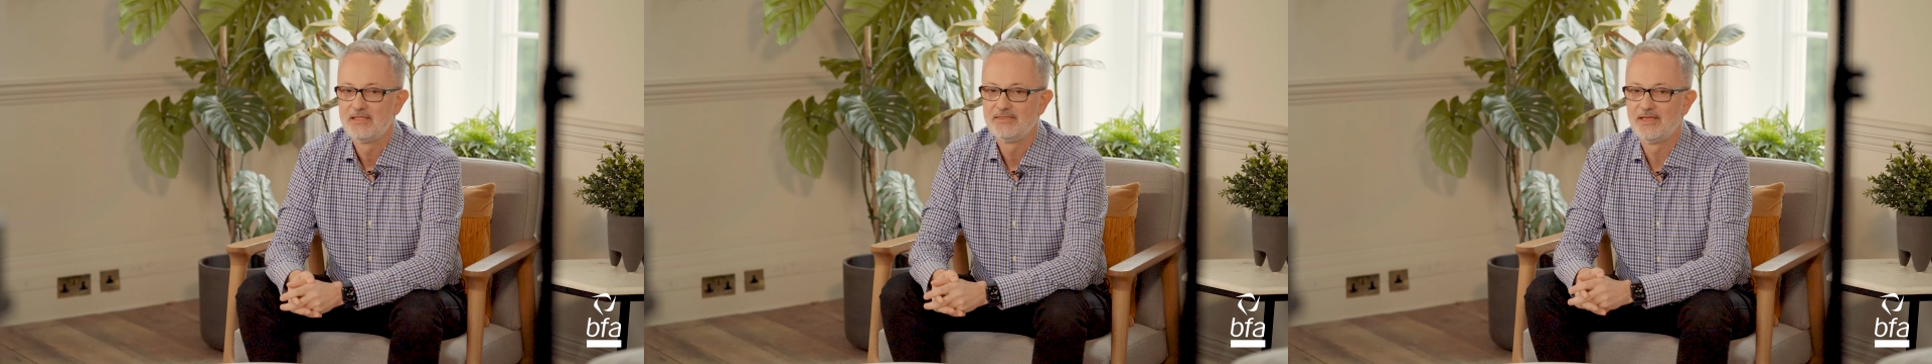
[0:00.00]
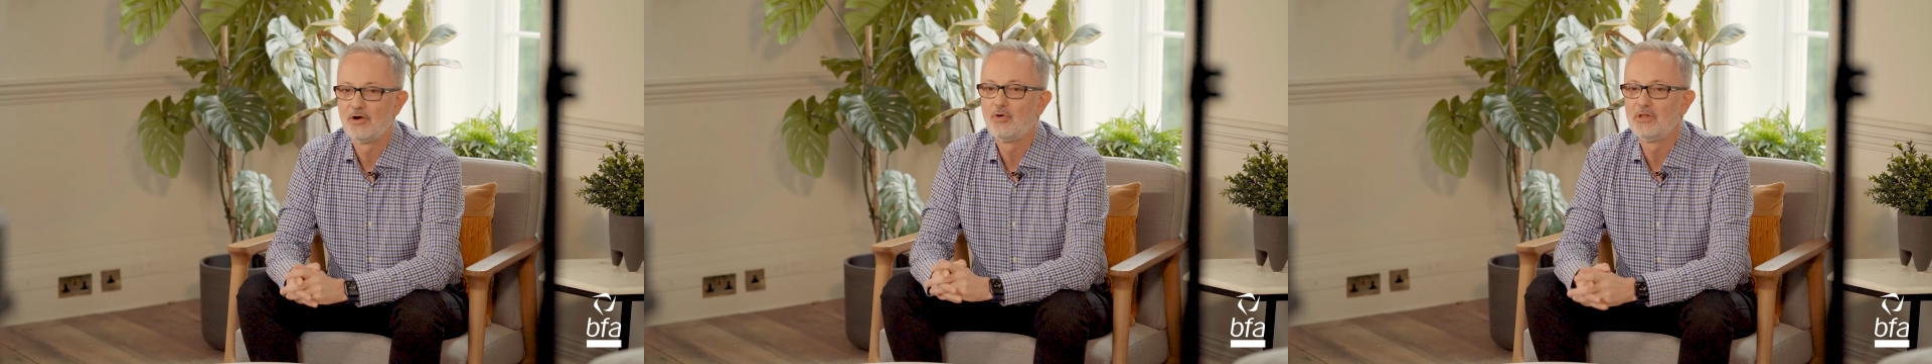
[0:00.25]

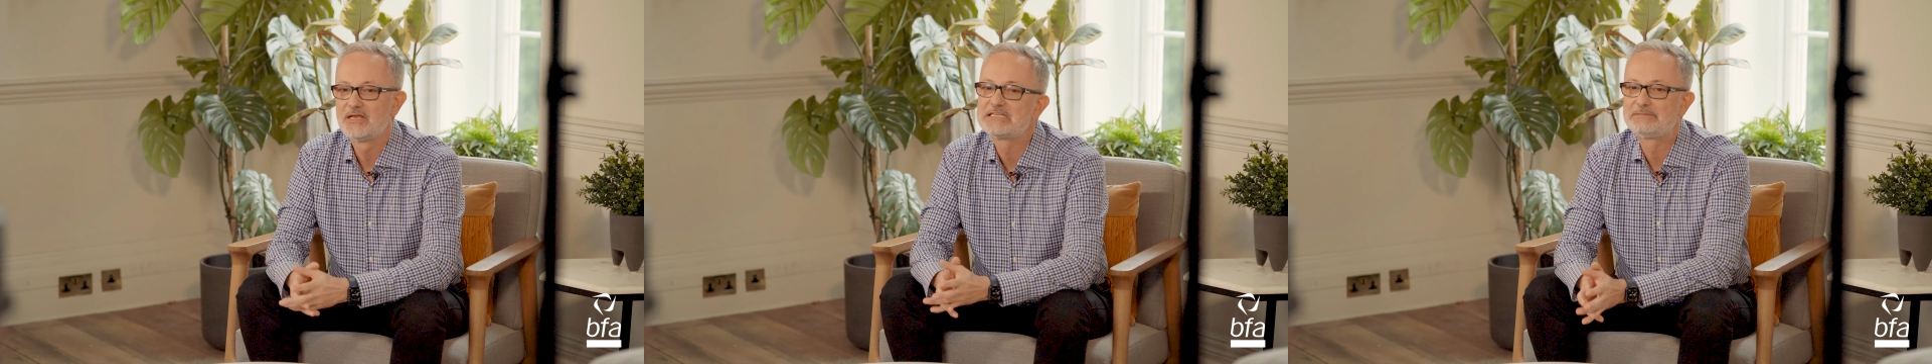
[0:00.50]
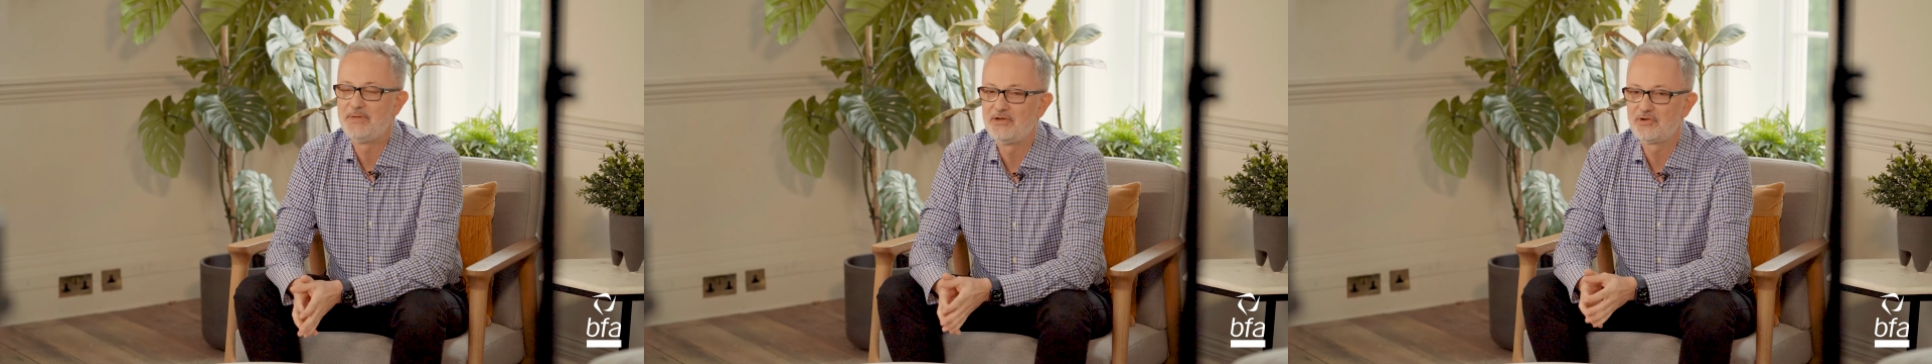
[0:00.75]
the whole
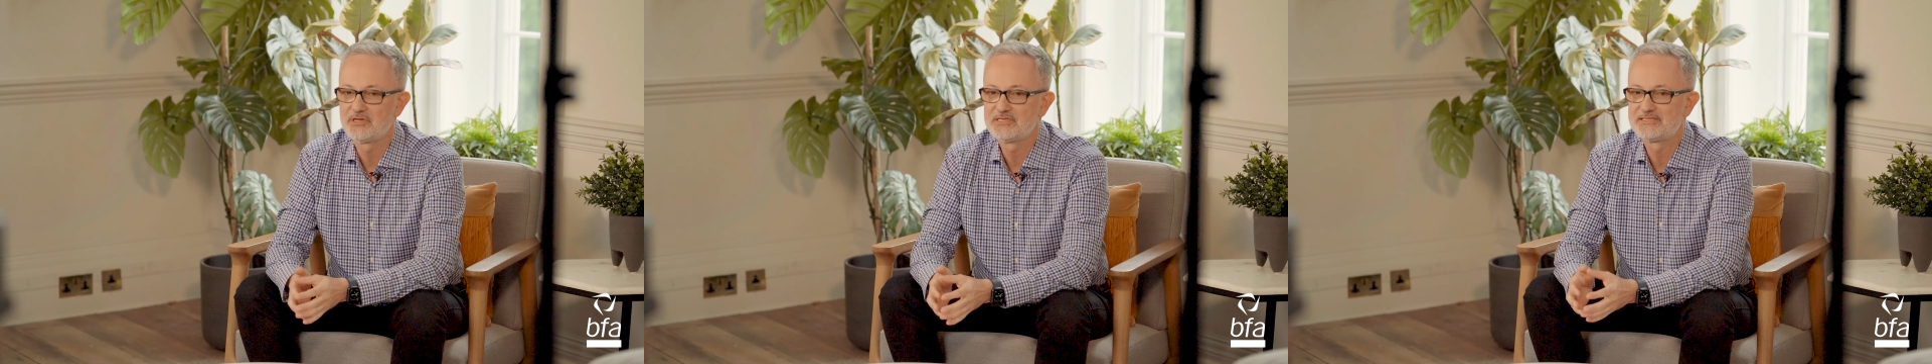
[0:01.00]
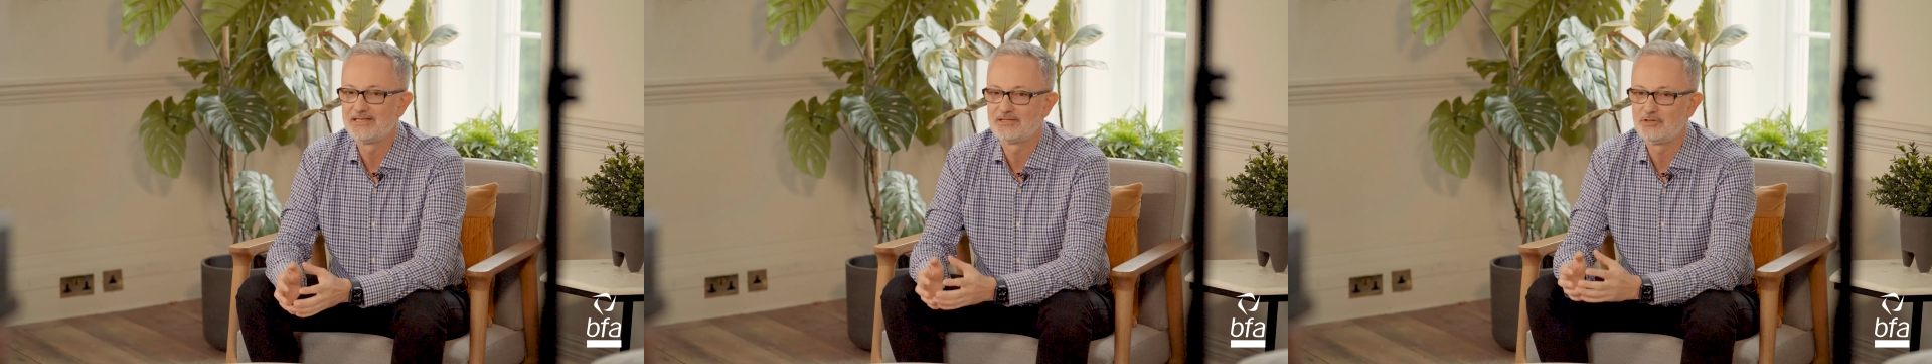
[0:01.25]

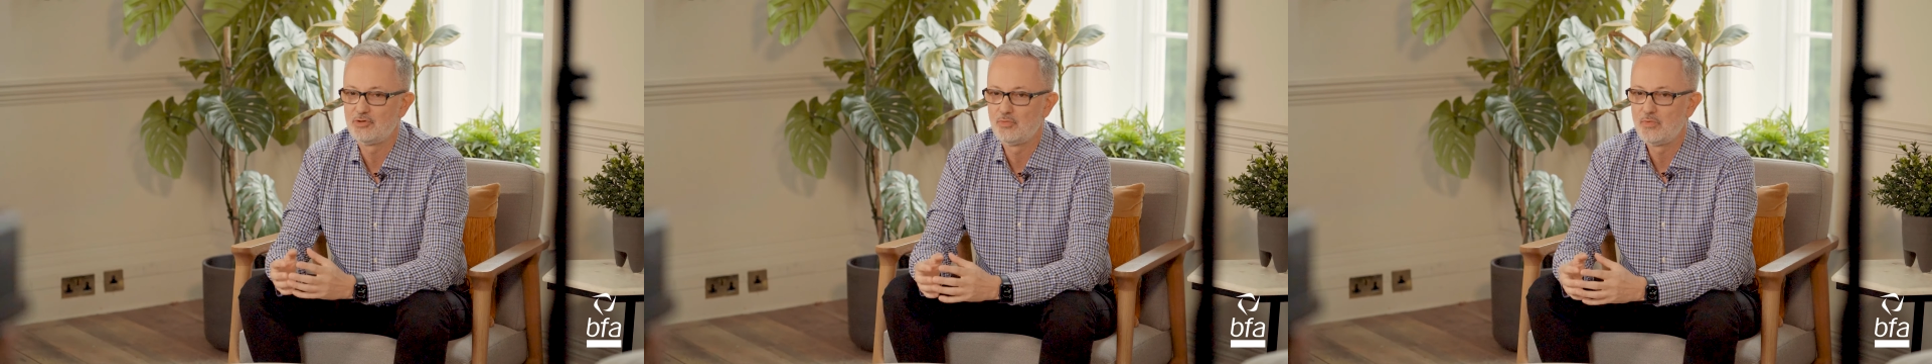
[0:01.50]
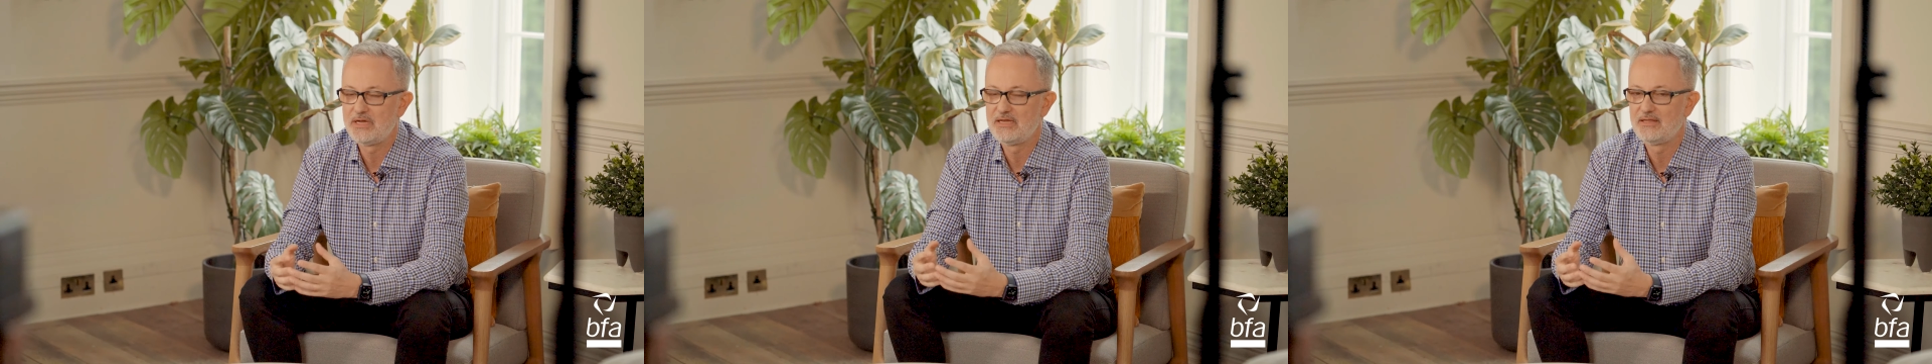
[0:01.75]
experience that you
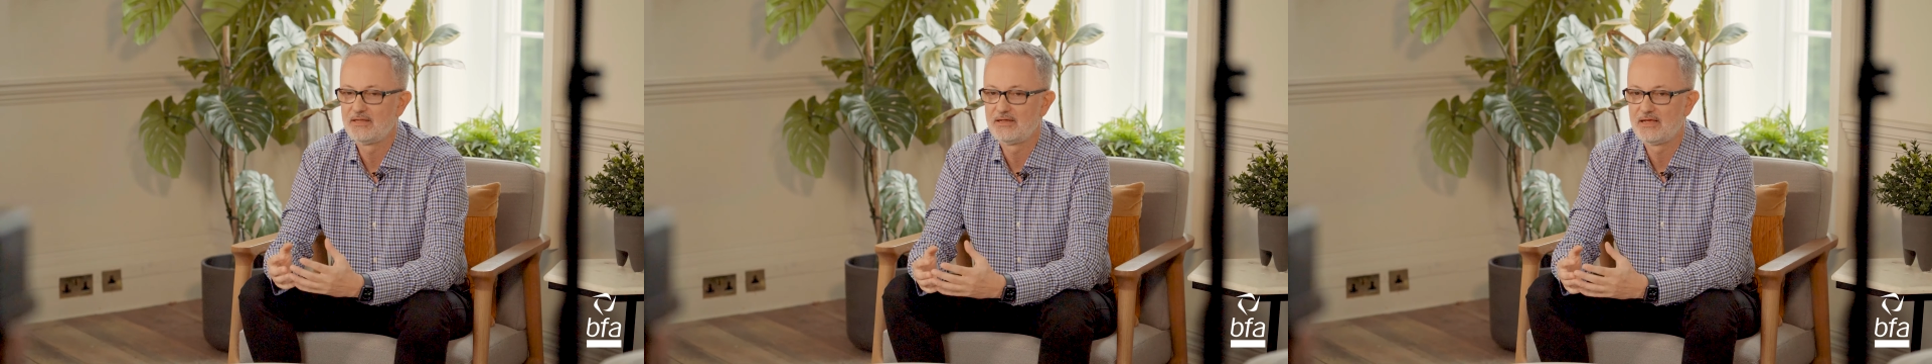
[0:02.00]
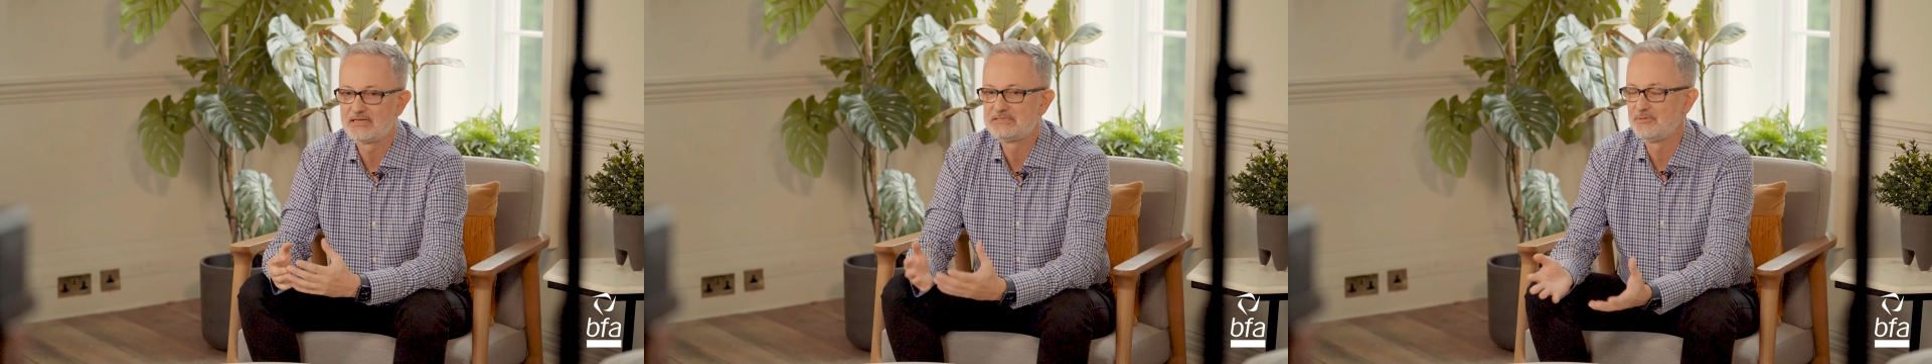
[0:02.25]
will
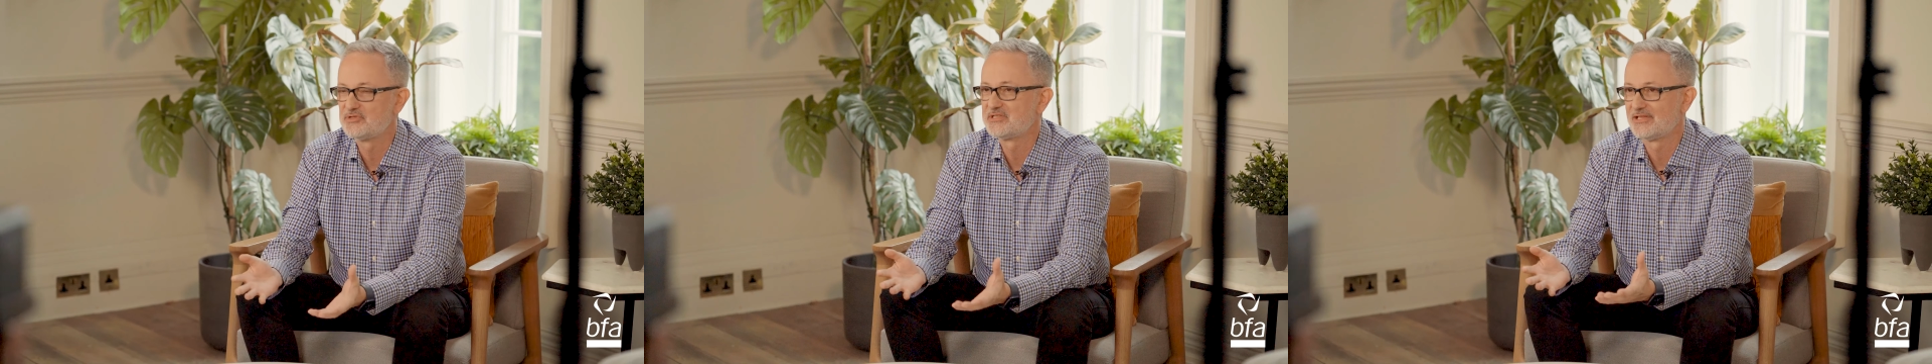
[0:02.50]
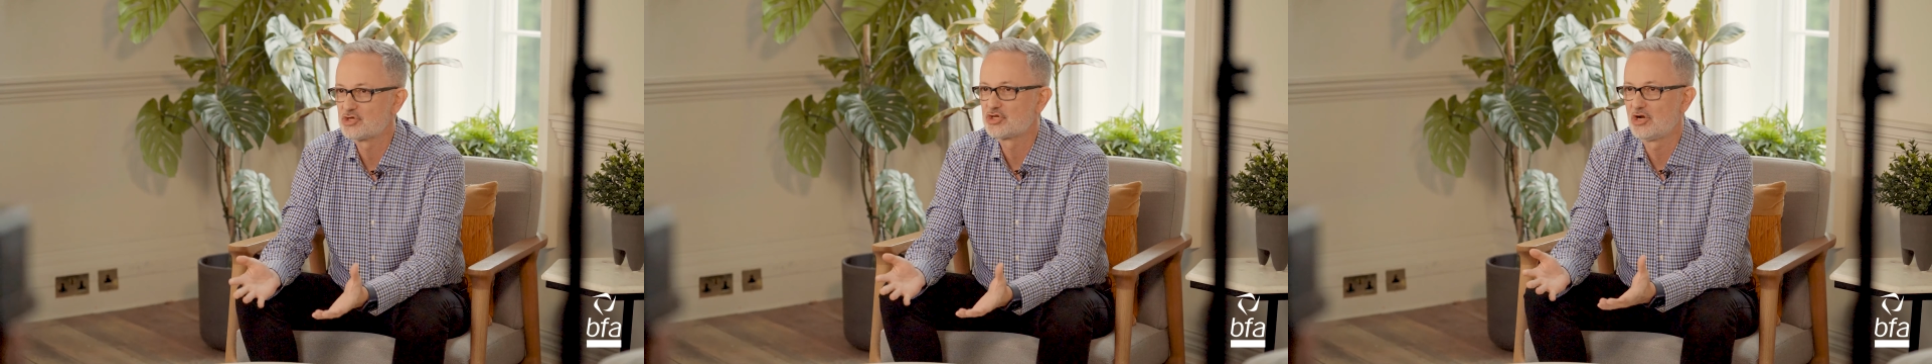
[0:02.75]
experience
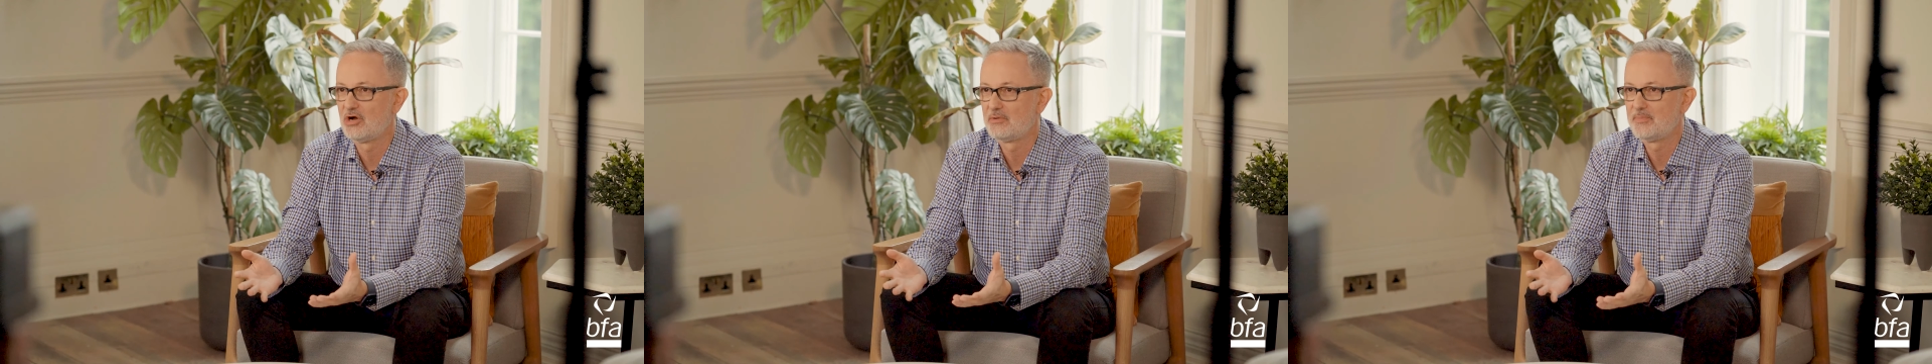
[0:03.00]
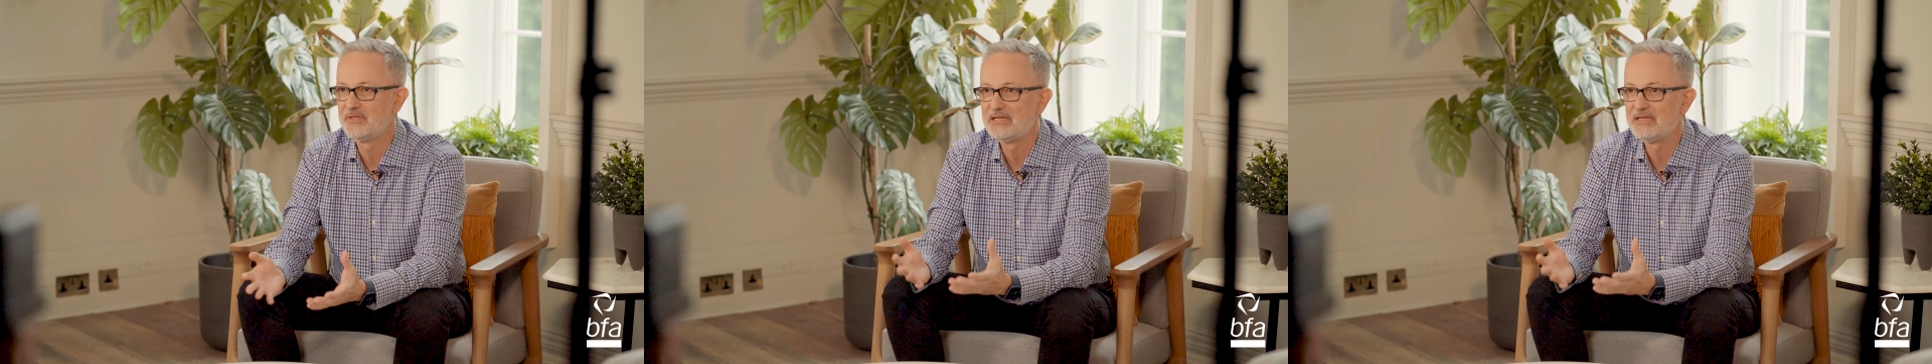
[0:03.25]
in a shop,